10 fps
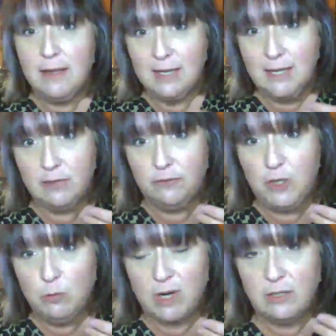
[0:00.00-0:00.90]
If
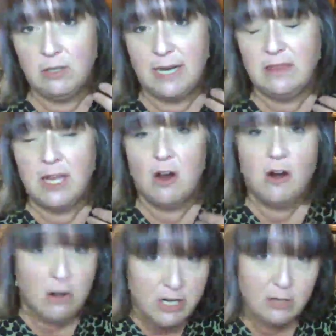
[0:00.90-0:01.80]
you want to look at the
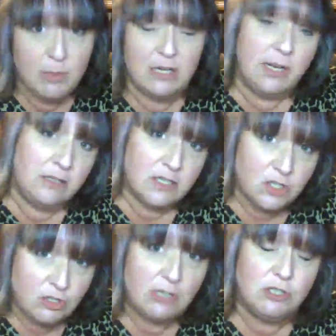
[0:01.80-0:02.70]
argument and the
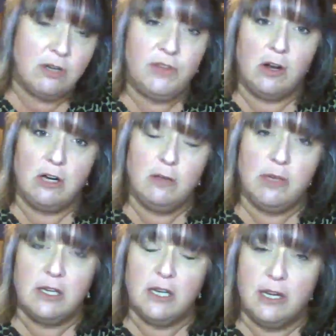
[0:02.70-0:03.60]
structure of the
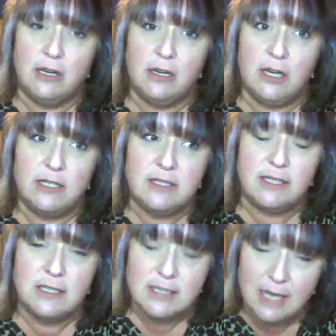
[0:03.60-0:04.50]
argument and its
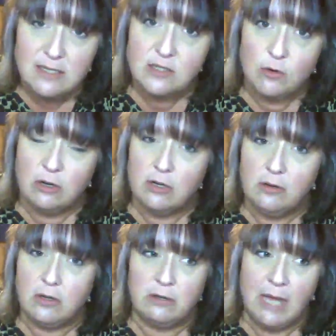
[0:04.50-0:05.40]
success
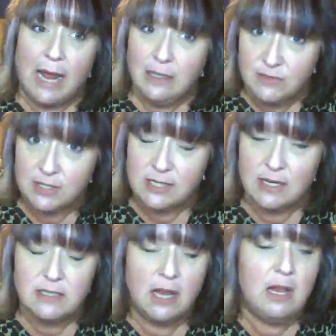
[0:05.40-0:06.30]
or lack of
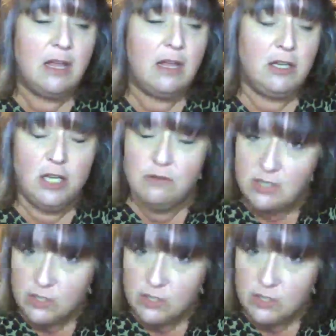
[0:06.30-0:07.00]
success, use the